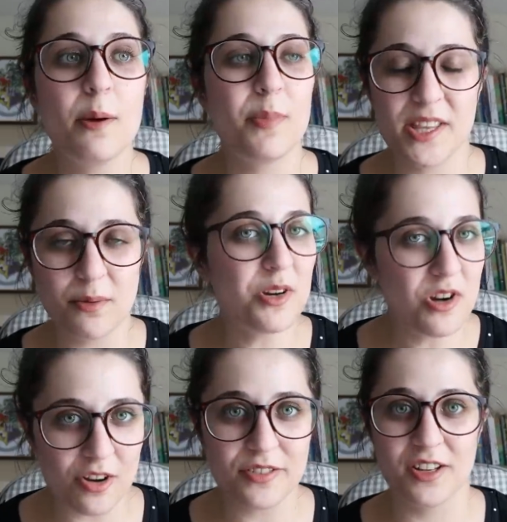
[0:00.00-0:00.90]
But they were
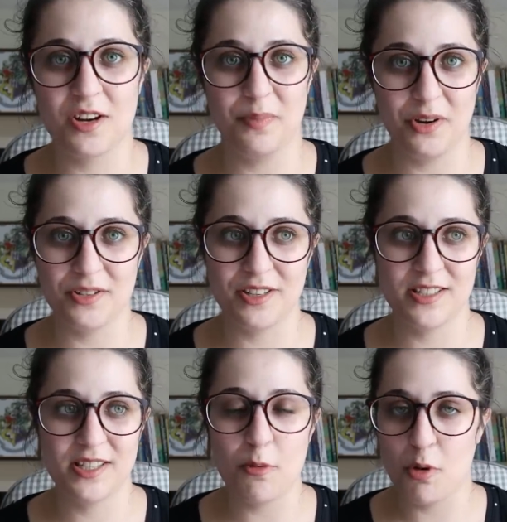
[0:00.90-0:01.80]
not the
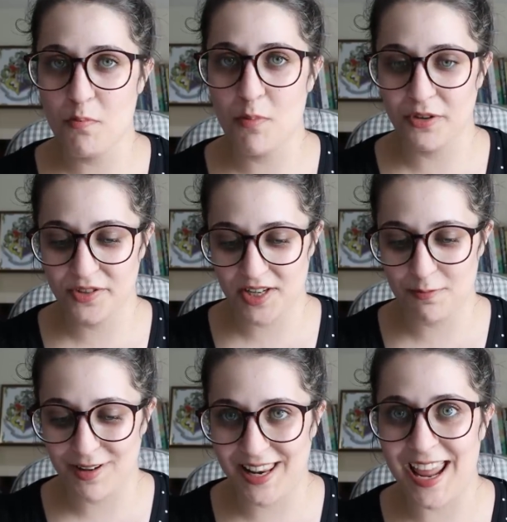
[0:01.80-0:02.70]
composers that were mostly
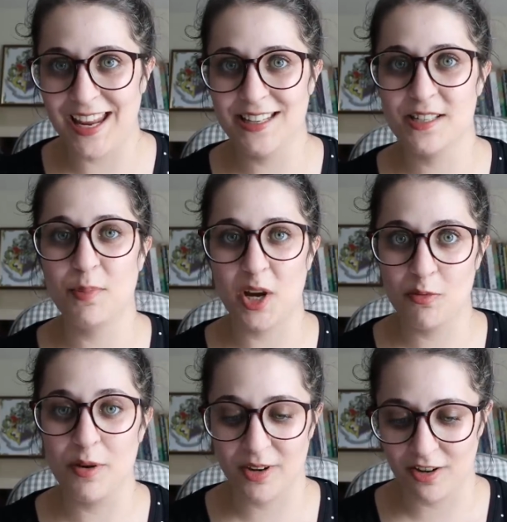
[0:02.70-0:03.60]
played by
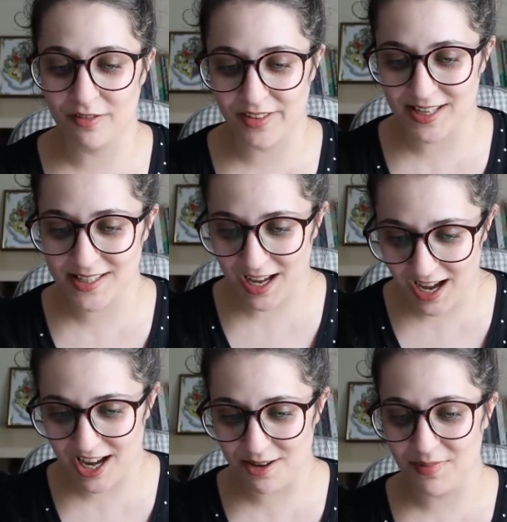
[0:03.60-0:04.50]
women of that
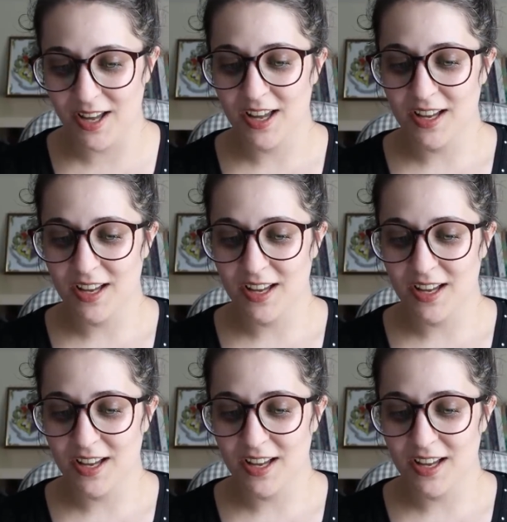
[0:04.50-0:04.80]
time.